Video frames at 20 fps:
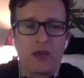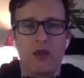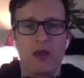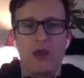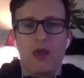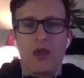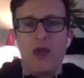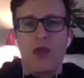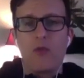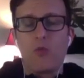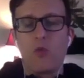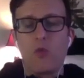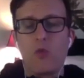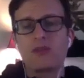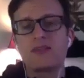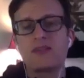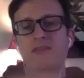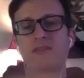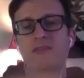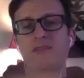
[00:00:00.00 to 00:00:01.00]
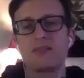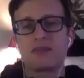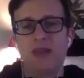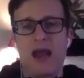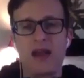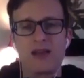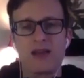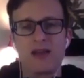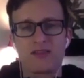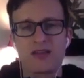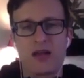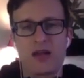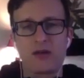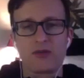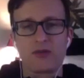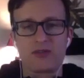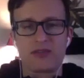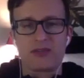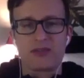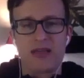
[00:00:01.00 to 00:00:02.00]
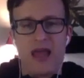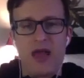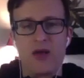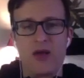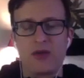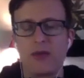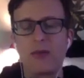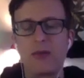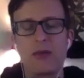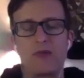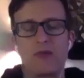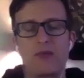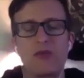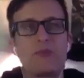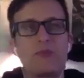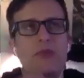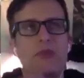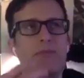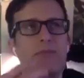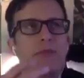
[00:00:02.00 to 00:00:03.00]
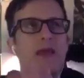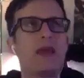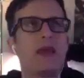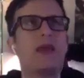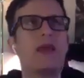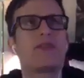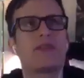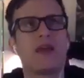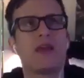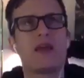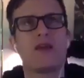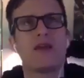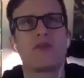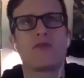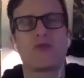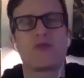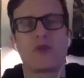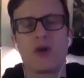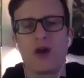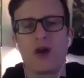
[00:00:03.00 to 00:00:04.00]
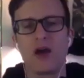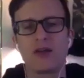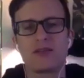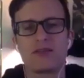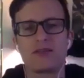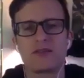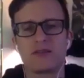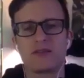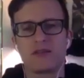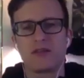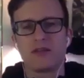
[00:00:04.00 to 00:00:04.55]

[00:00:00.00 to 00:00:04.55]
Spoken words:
Once this kind of settles down, I mean, the big thing for us,